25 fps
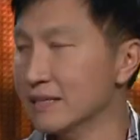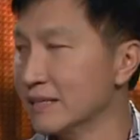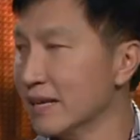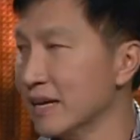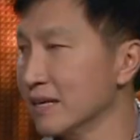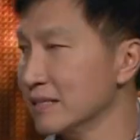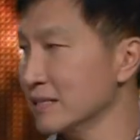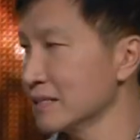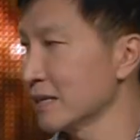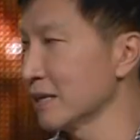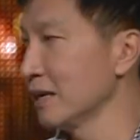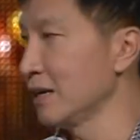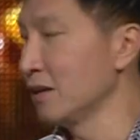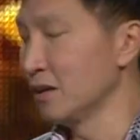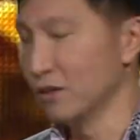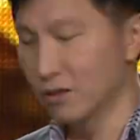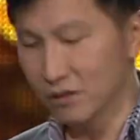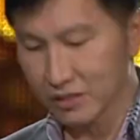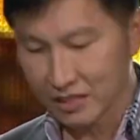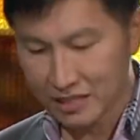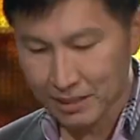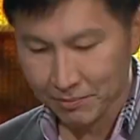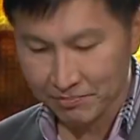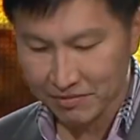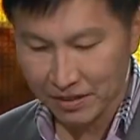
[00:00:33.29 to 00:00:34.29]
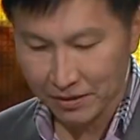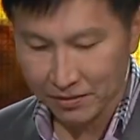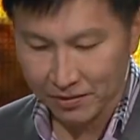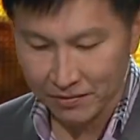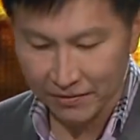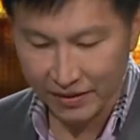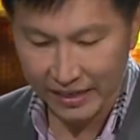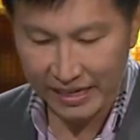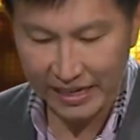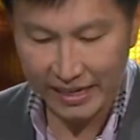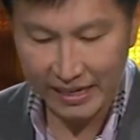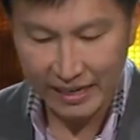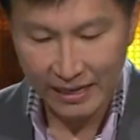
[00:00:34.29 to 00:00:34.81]
That's in Luke chapter
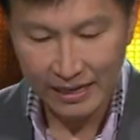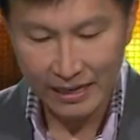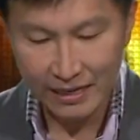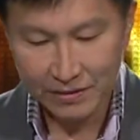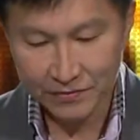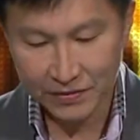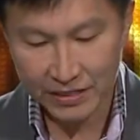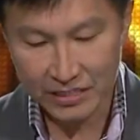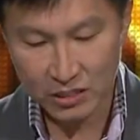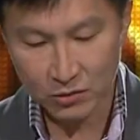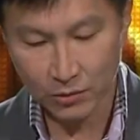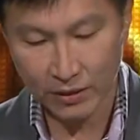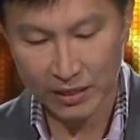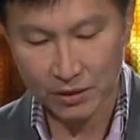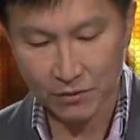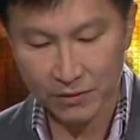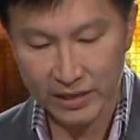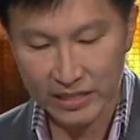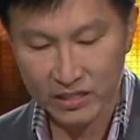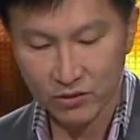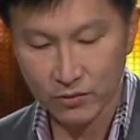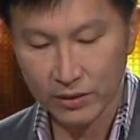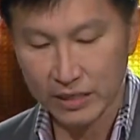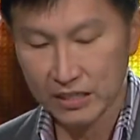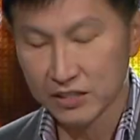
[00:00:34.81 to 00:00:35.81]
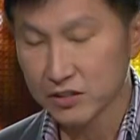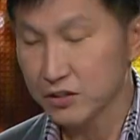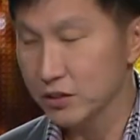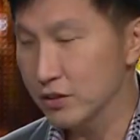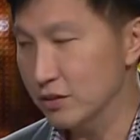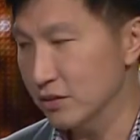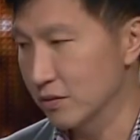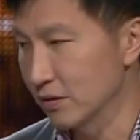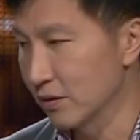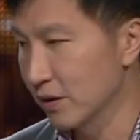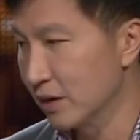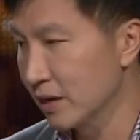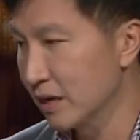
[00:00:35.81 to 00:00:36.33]
3, verse 21
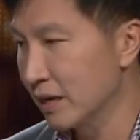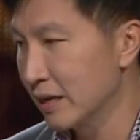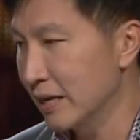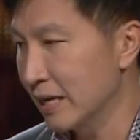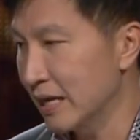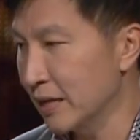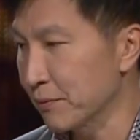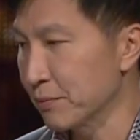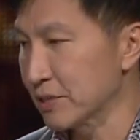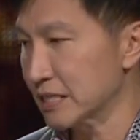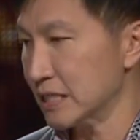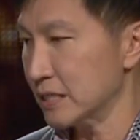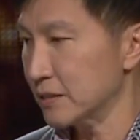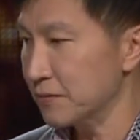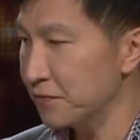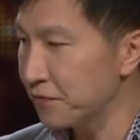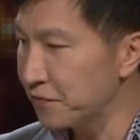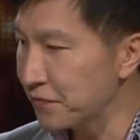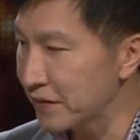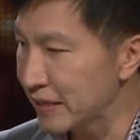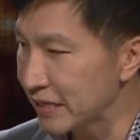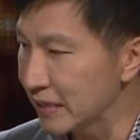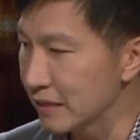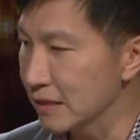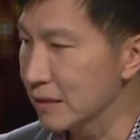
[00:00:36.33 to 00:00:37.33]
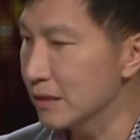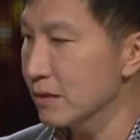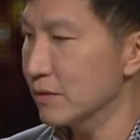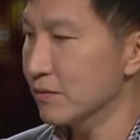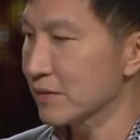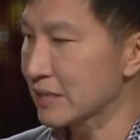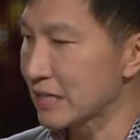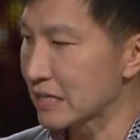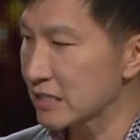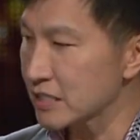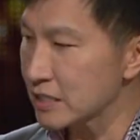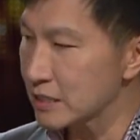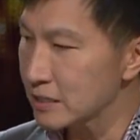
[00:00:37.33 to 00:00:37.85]
22. He was filled with
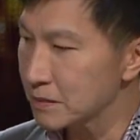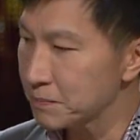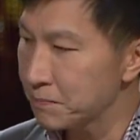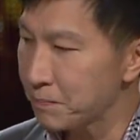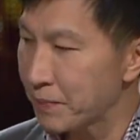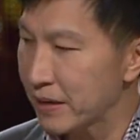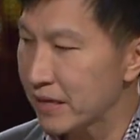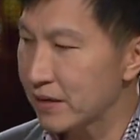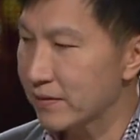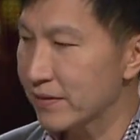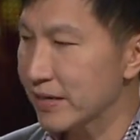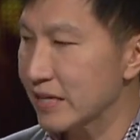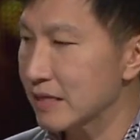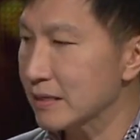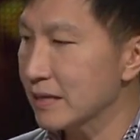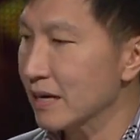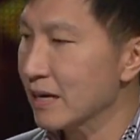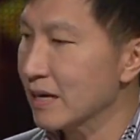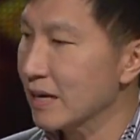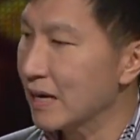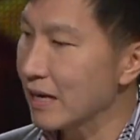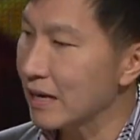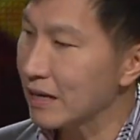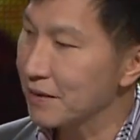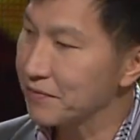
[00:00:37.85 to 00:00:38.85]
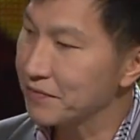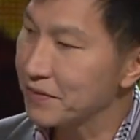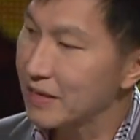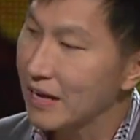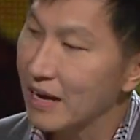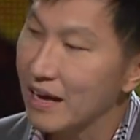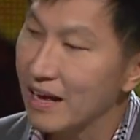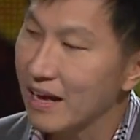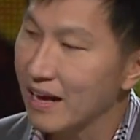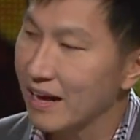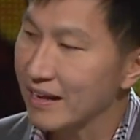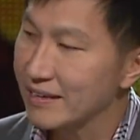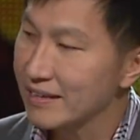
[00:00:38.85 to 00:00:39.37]
the Spirit of
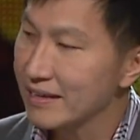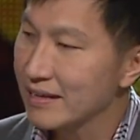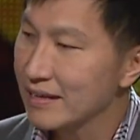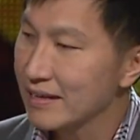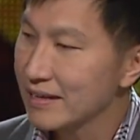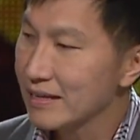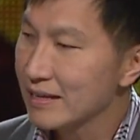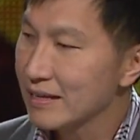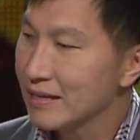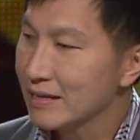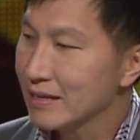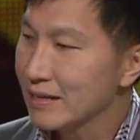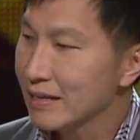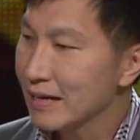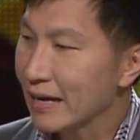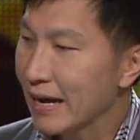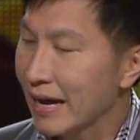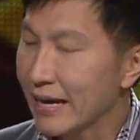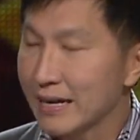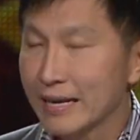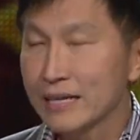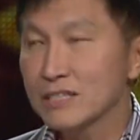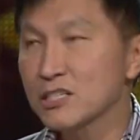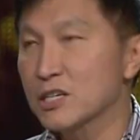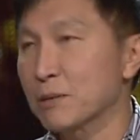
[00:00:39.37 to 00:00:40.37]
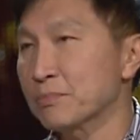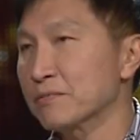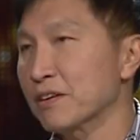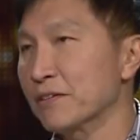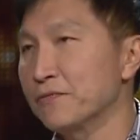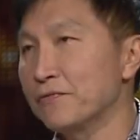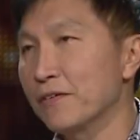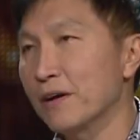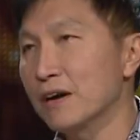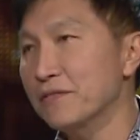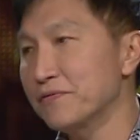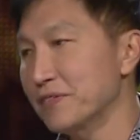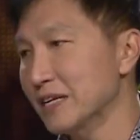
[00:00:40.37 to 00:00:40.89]
God. And then, chapter
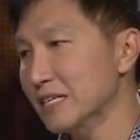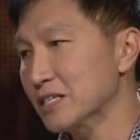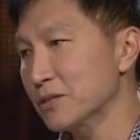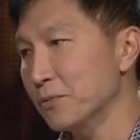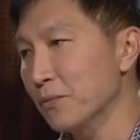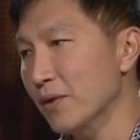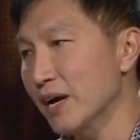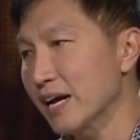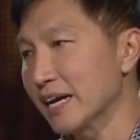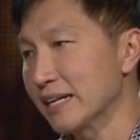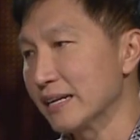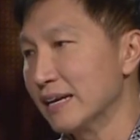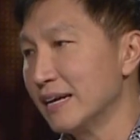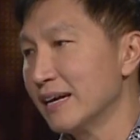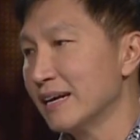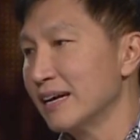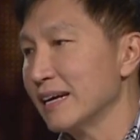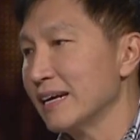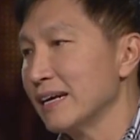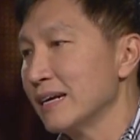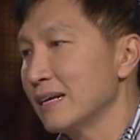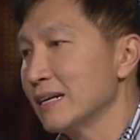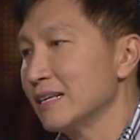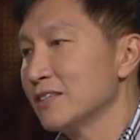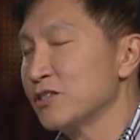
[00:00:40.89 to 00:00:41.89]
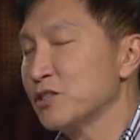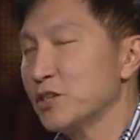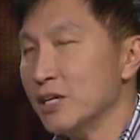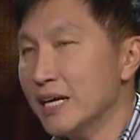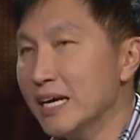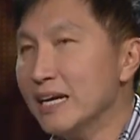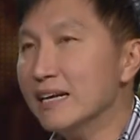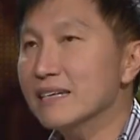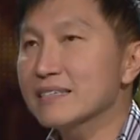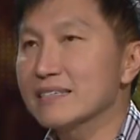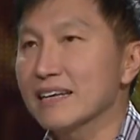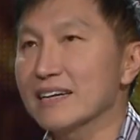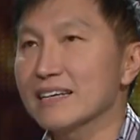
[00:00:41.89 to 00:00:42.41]
4, verse 1,
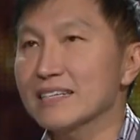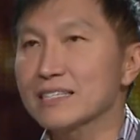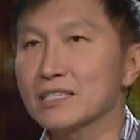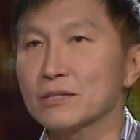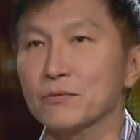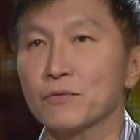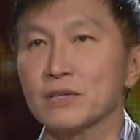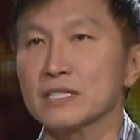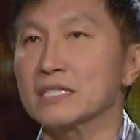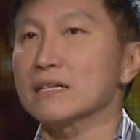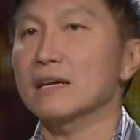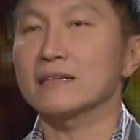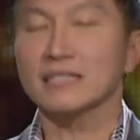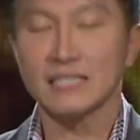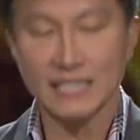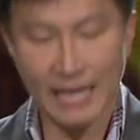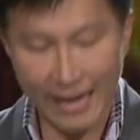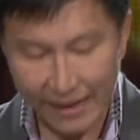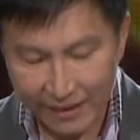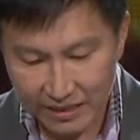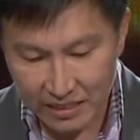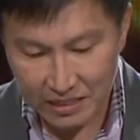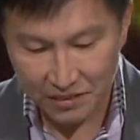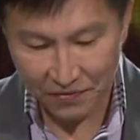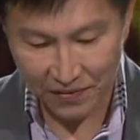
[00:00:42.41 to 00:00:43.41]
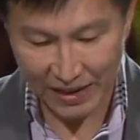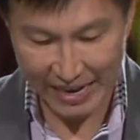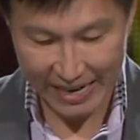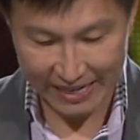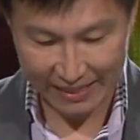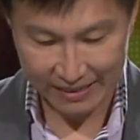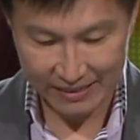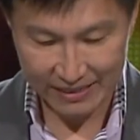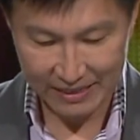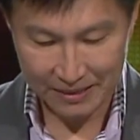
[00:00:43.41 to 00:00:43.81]
Jesus was not satisfied.